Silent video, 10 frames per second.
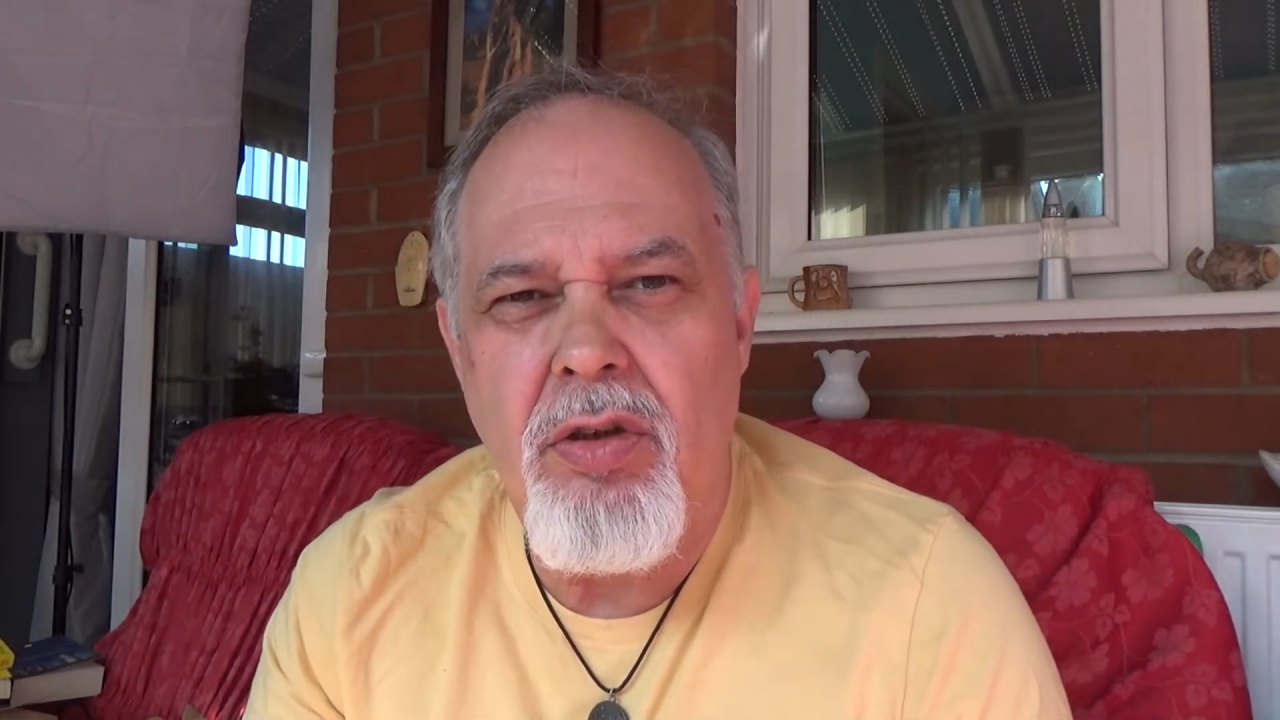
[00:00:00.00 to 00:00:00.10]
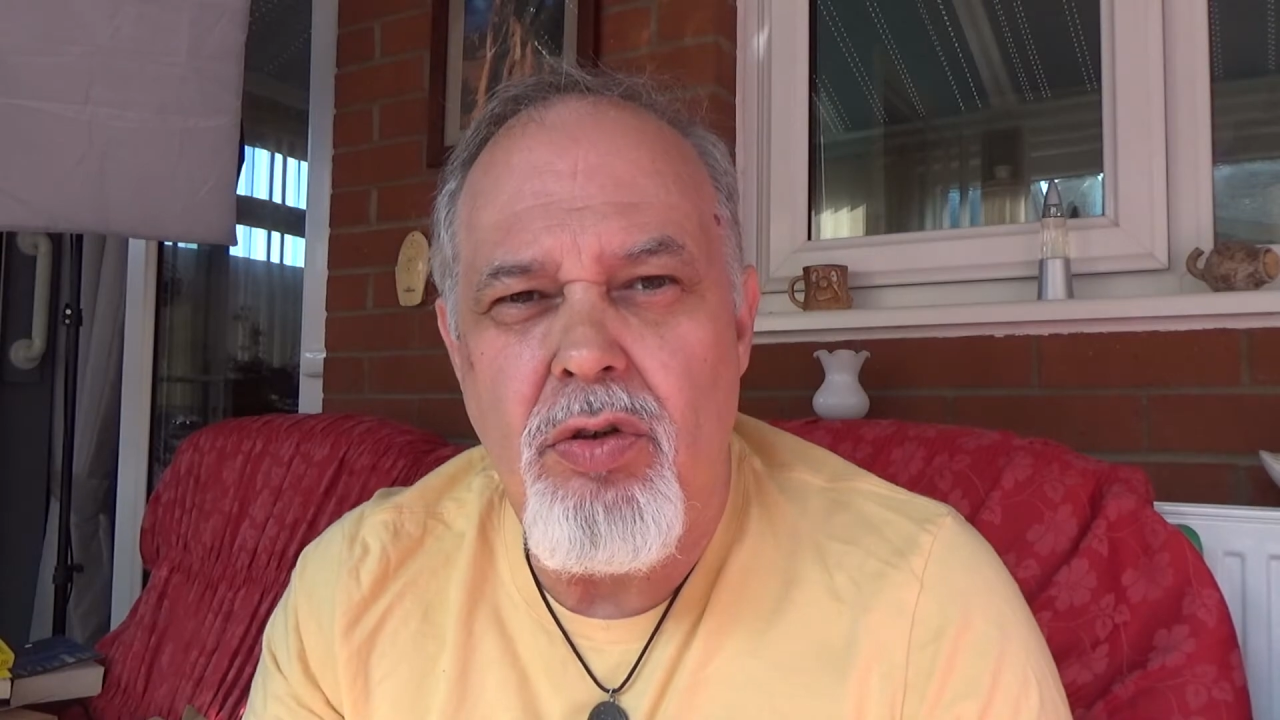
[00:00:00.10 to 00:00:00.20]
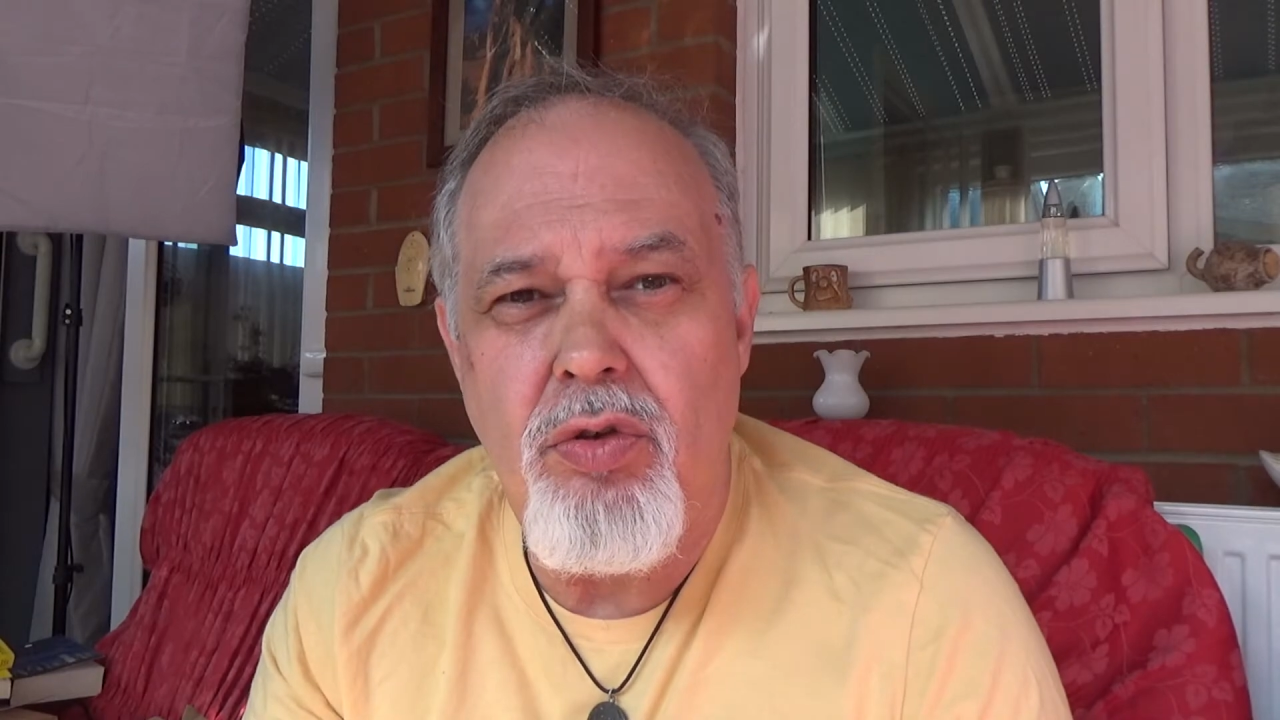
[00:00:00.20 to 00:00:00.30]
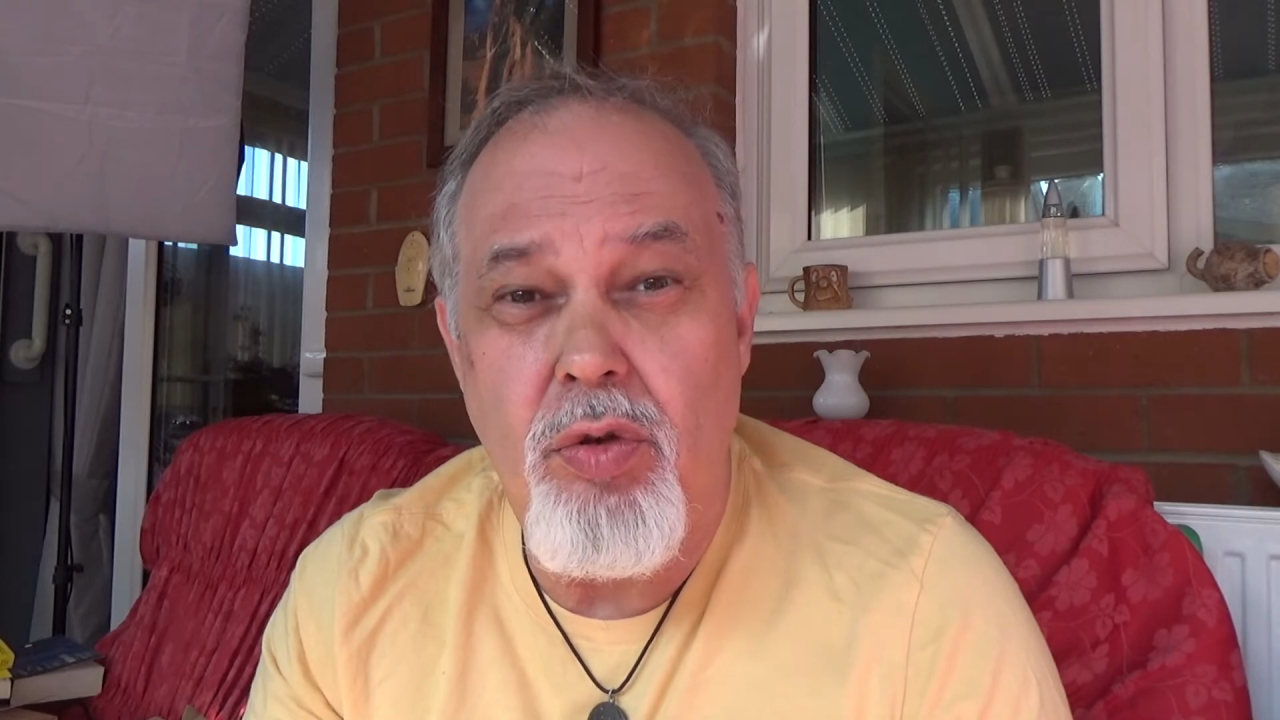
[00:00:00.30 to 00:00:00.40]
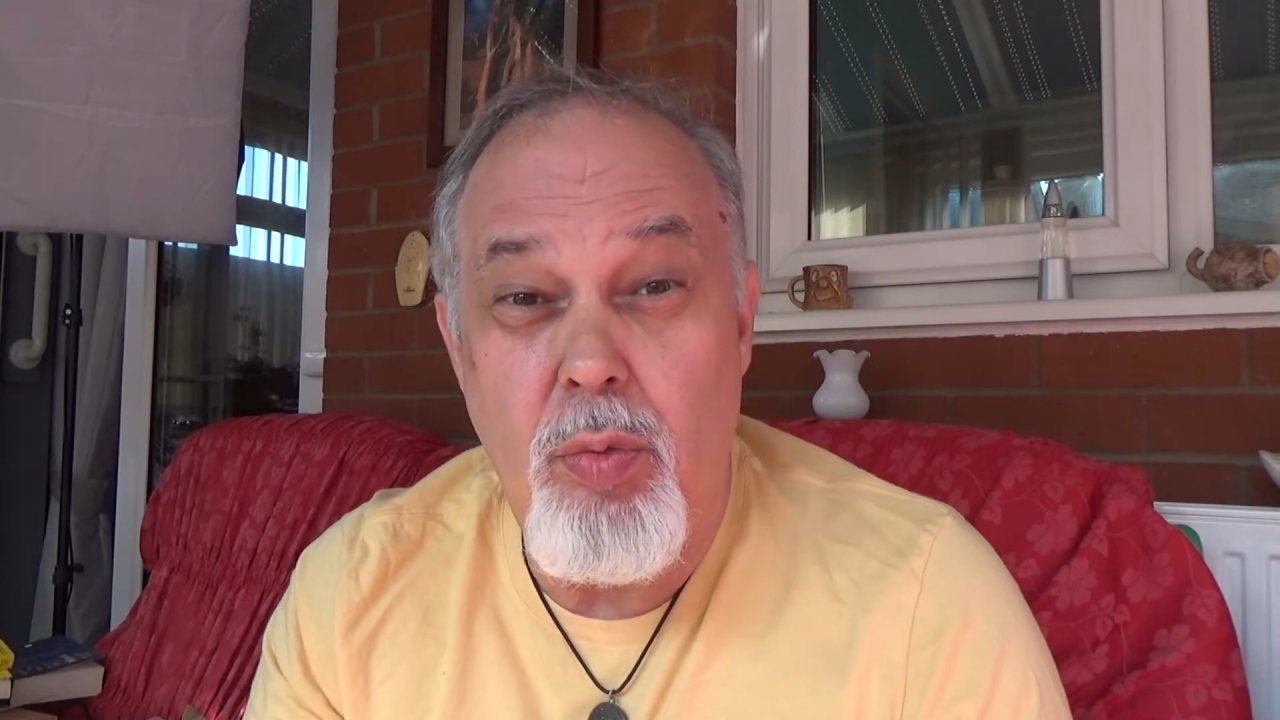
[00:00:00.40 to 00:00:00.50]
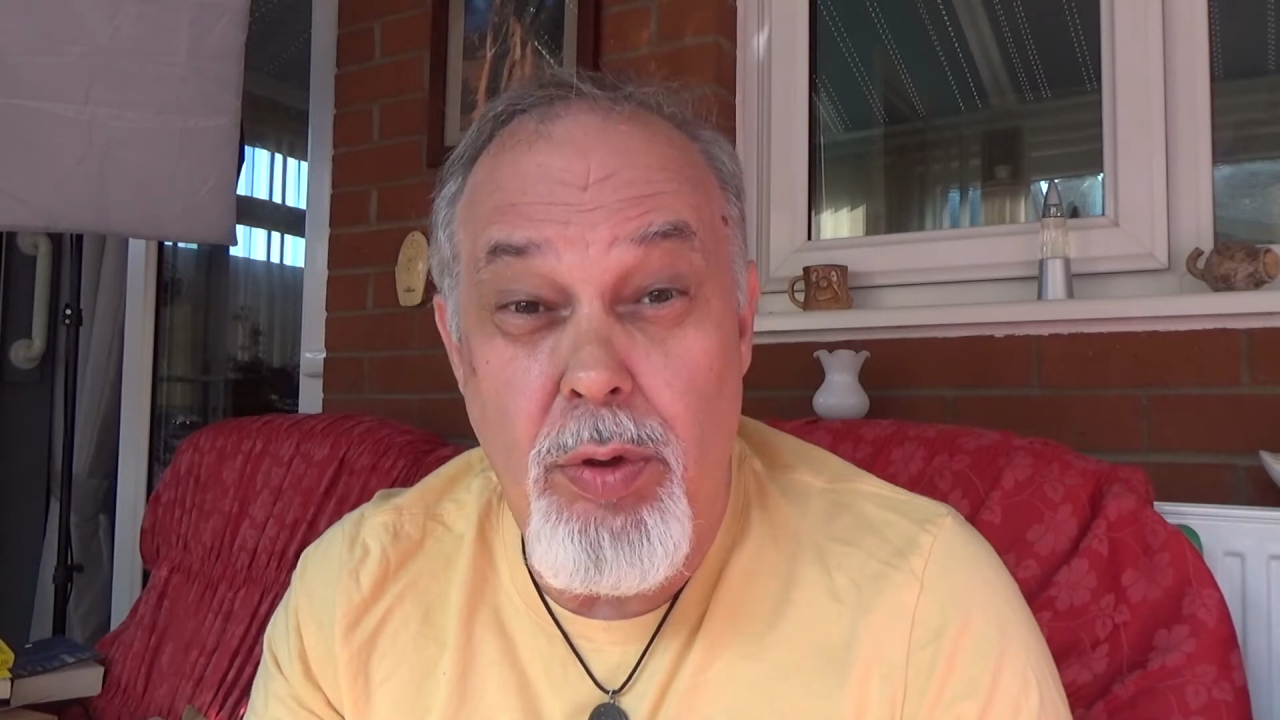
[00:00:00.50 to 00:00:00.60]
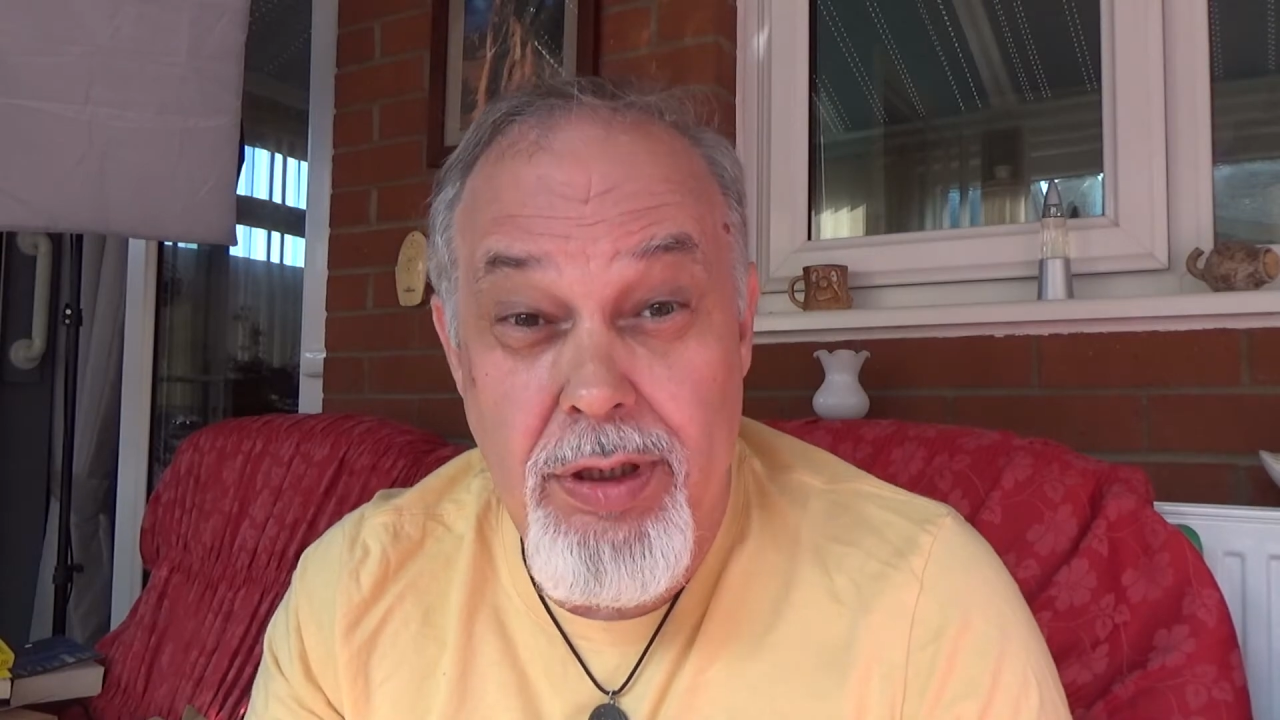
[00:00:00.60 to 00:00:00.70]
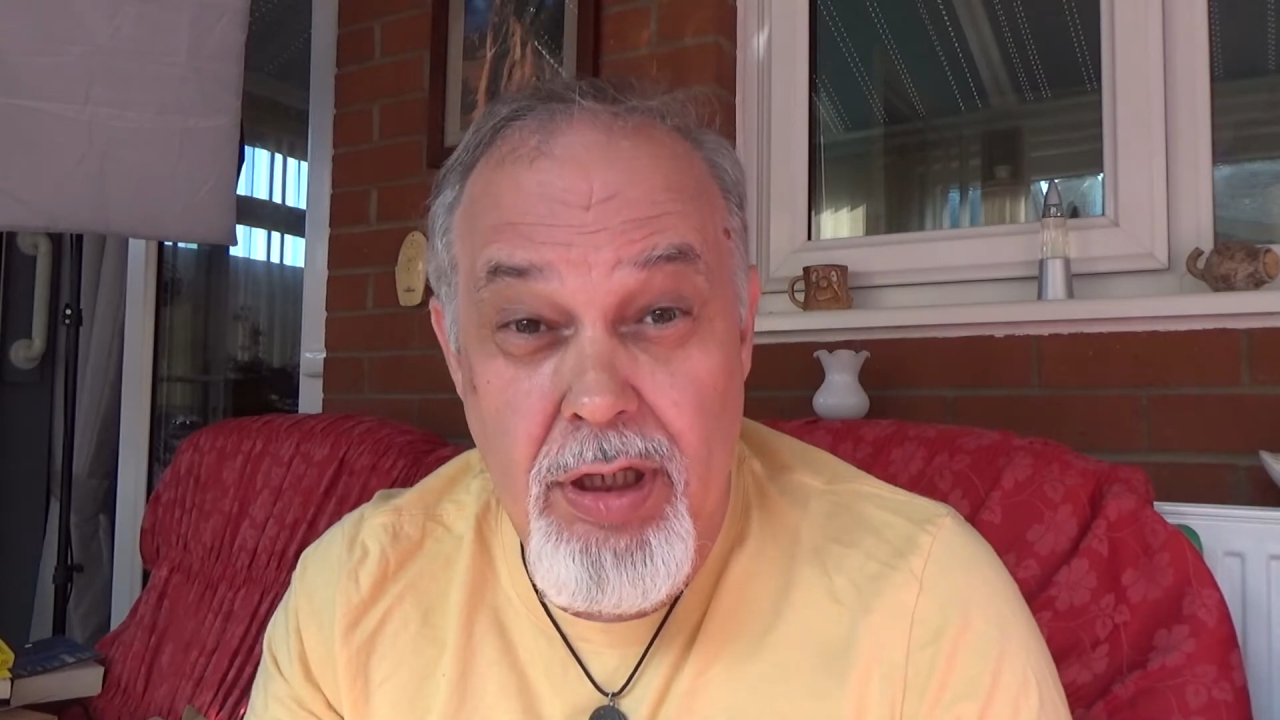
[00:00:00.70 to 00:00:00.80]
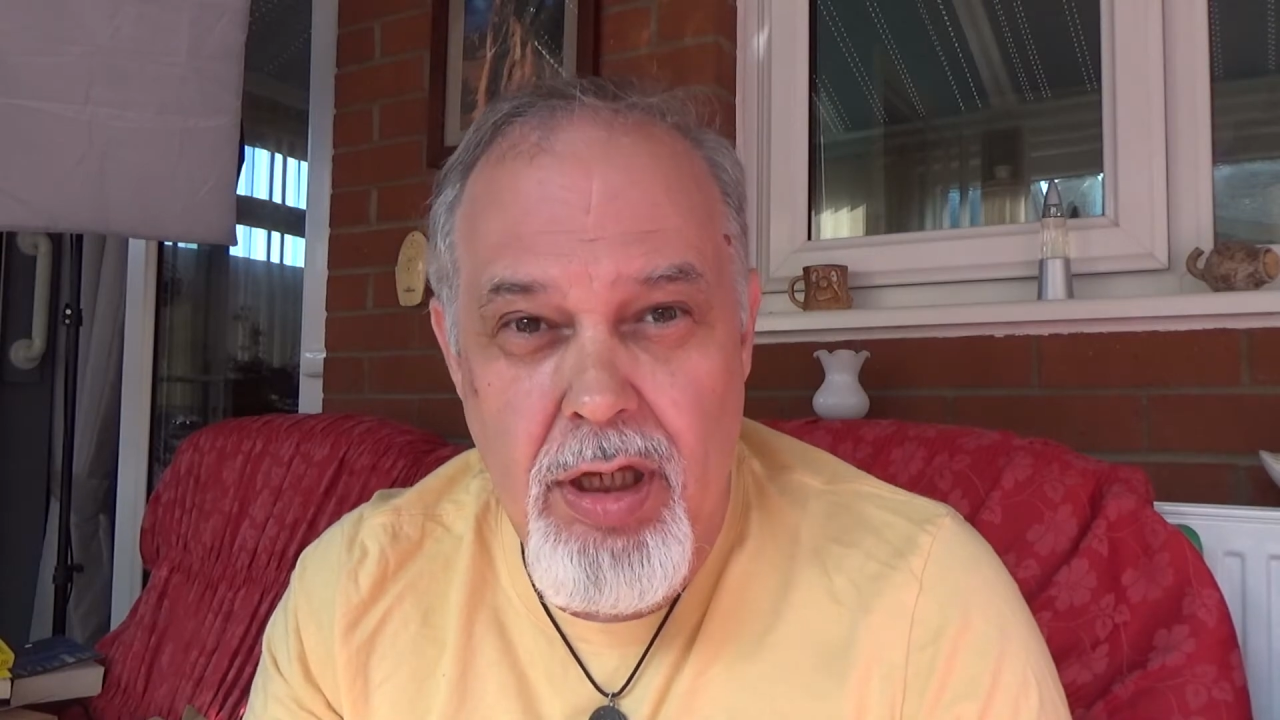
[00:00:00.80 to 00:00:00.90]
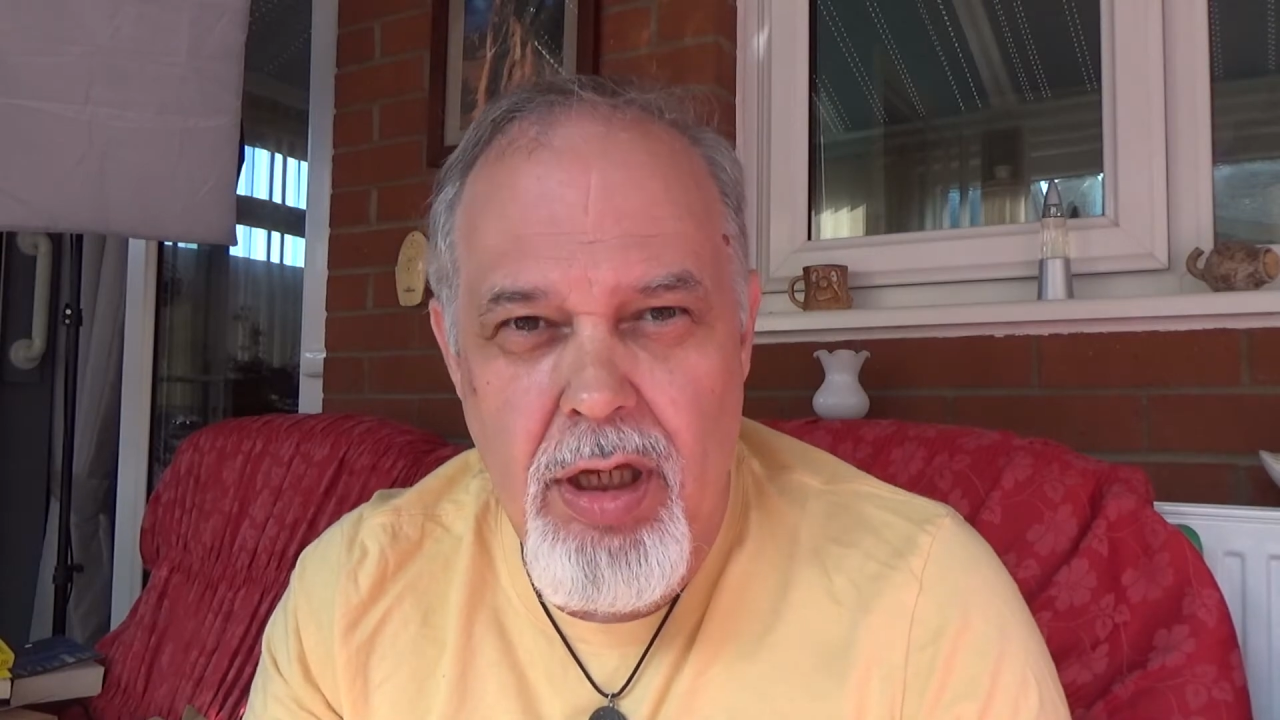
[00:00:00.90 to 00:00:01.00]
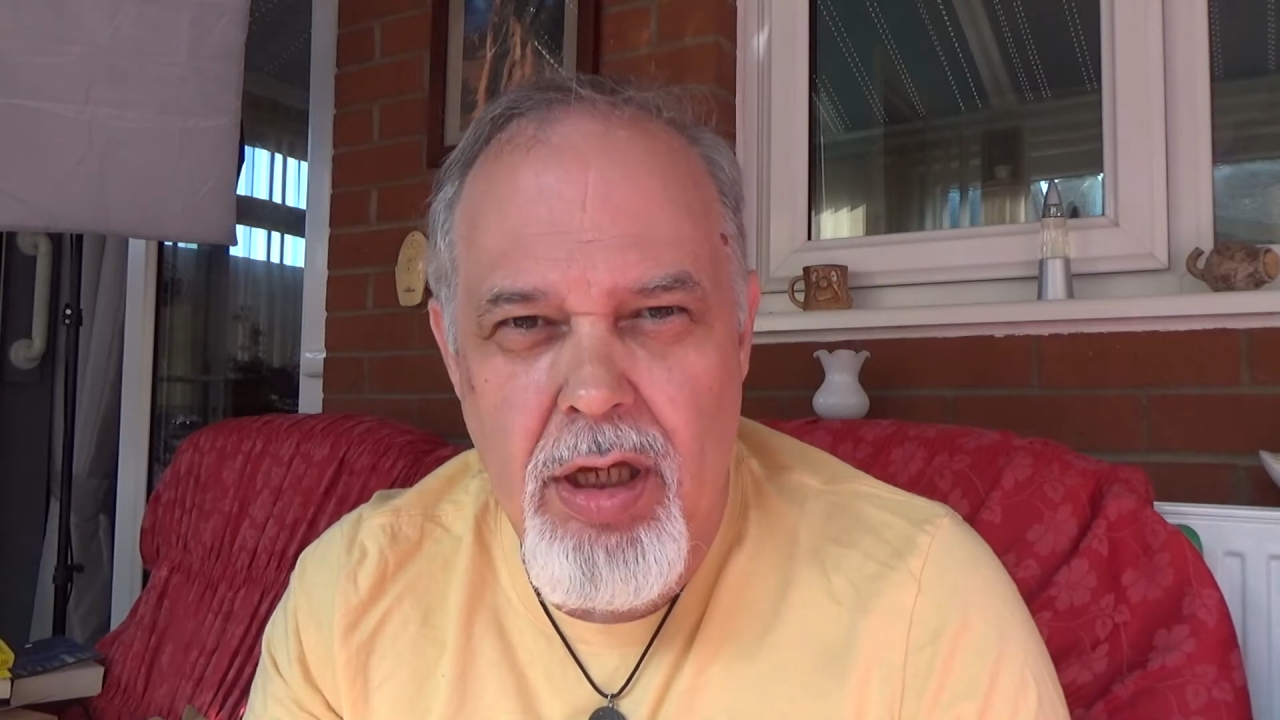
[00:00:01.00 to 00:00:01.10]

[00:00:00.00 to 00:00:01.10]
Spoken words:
druidic